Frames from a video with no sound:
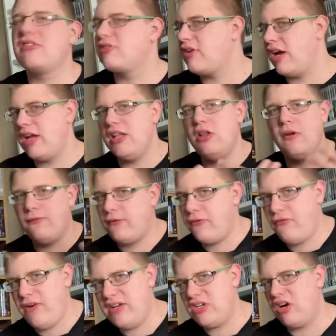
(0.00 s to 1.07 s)
Because I love the
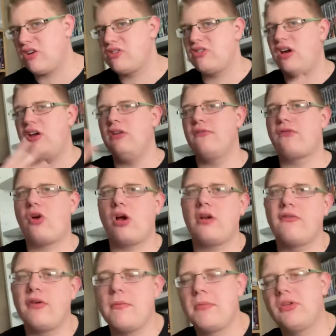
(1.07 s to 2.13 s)
three Doctors. I love Kind
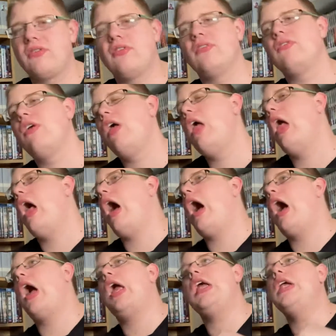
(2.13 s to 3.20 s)
of the Monsters.
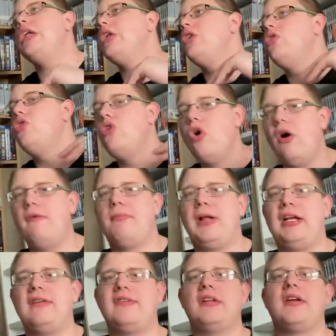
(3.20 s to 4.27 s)
I love
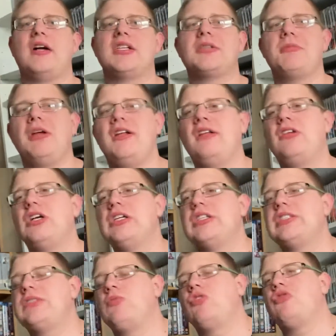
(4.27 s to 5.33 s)
Planet of the Daleks. Planet of the
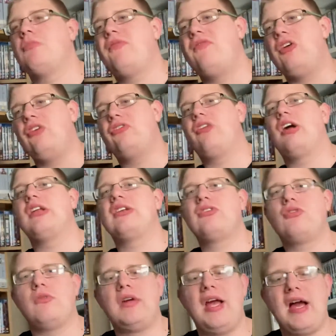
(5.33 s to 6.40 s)
Daleks was my first Dalek
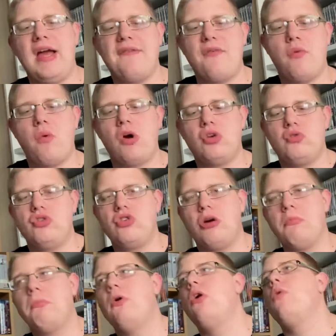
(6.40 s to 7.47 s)
story I ever watched with
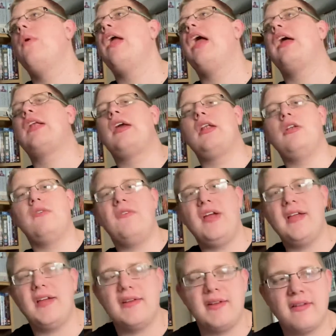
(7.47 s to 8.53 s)
John Pertwee. And I love
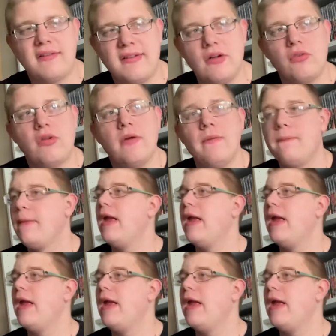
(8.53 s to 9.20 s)
it. And I still do.